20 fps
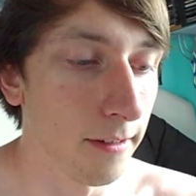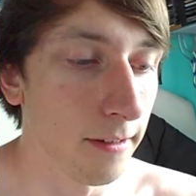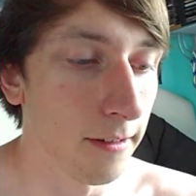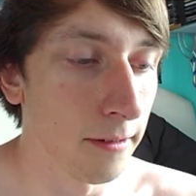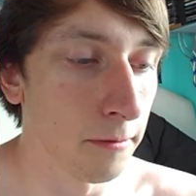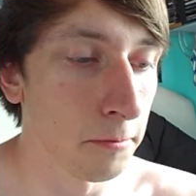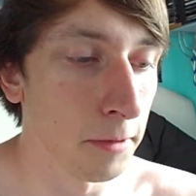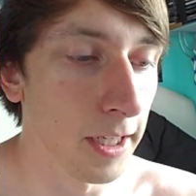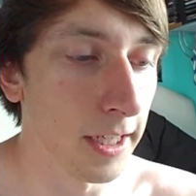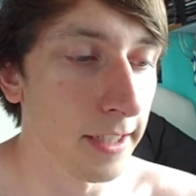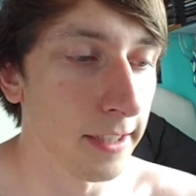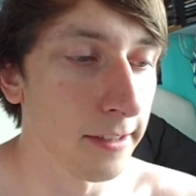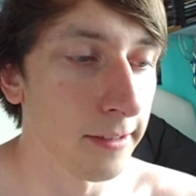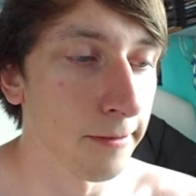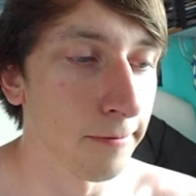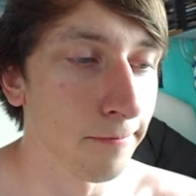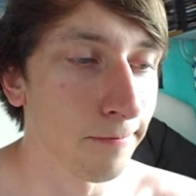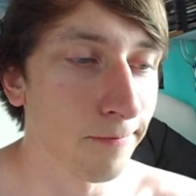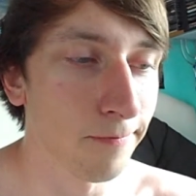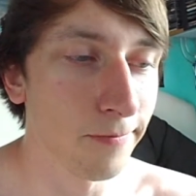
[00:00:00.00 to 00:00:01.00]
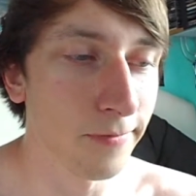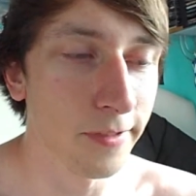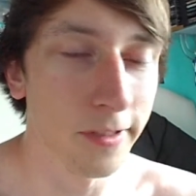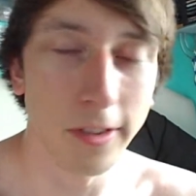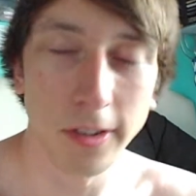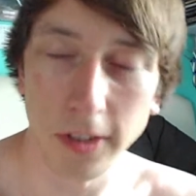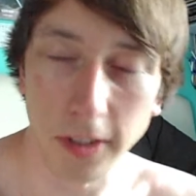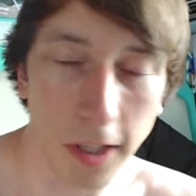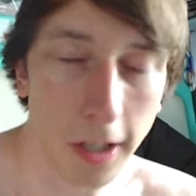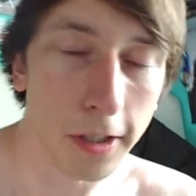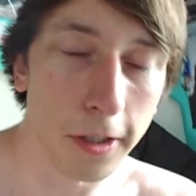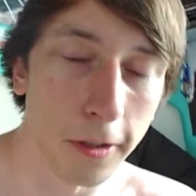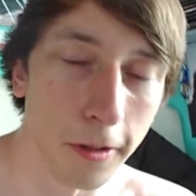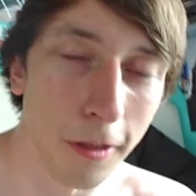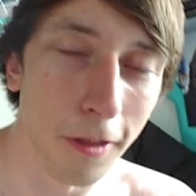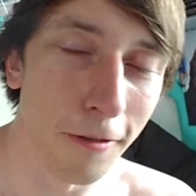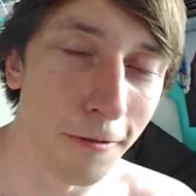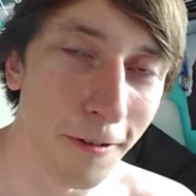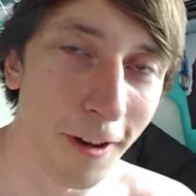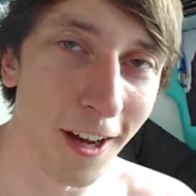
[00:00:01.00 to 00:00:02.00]
i'm getting stuck
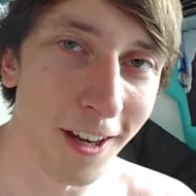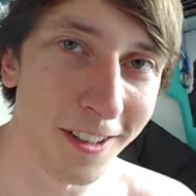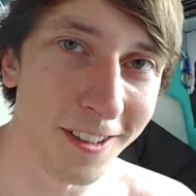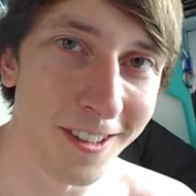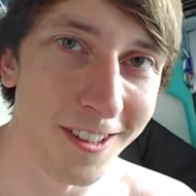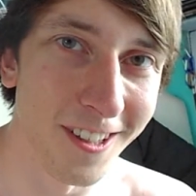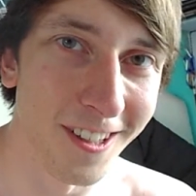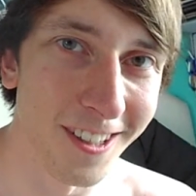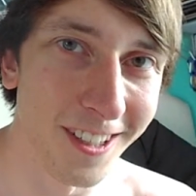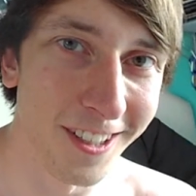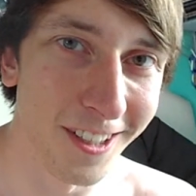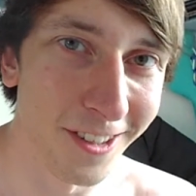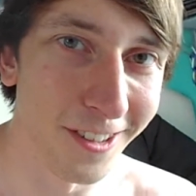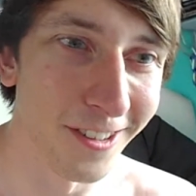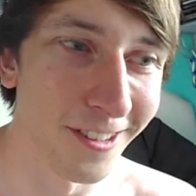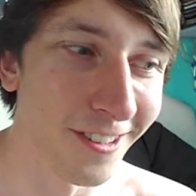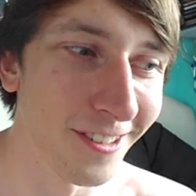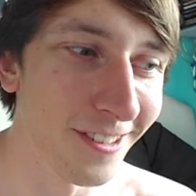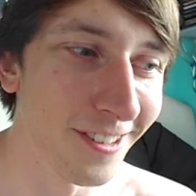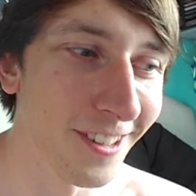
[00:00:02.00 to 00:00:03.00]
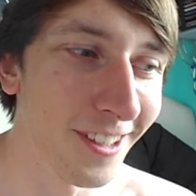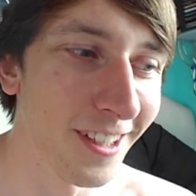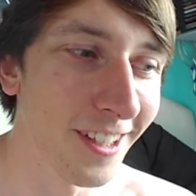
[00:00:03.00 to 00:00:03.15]
on the fact that i couldn't